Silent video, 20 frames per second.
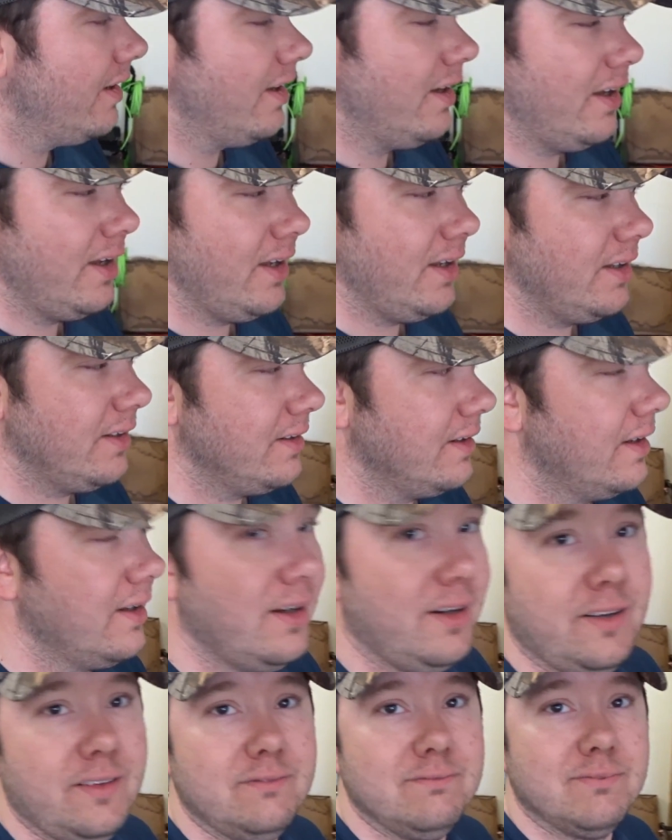And
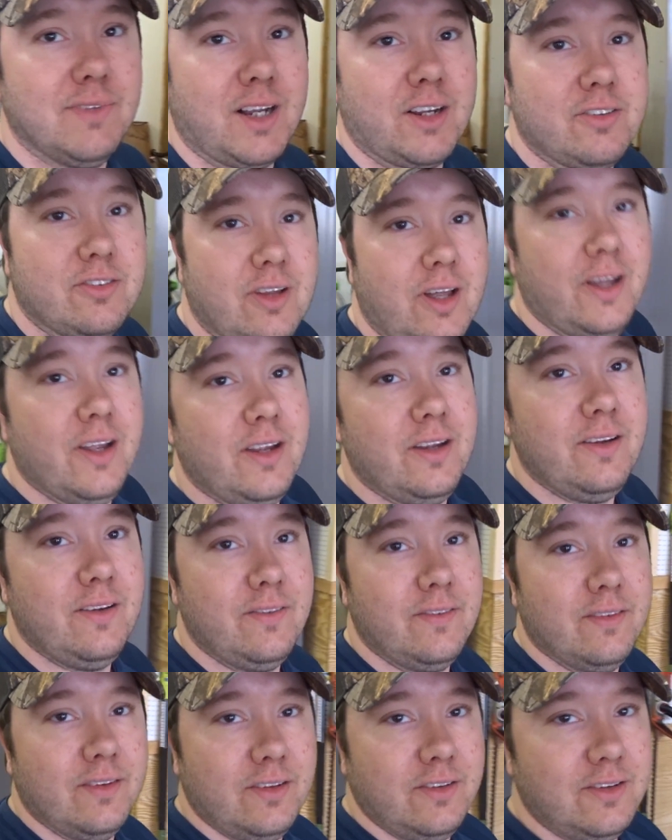like I say,
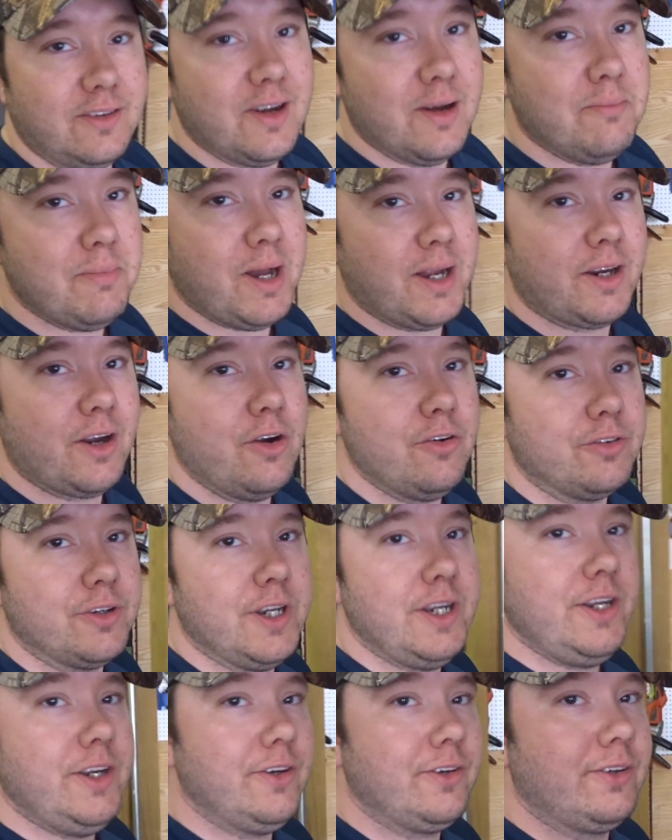when you come back over
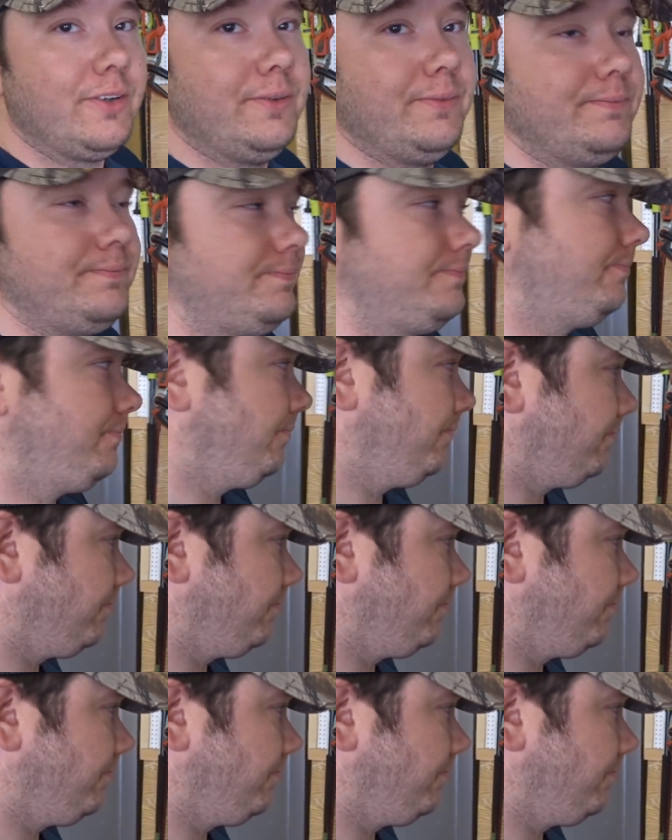here,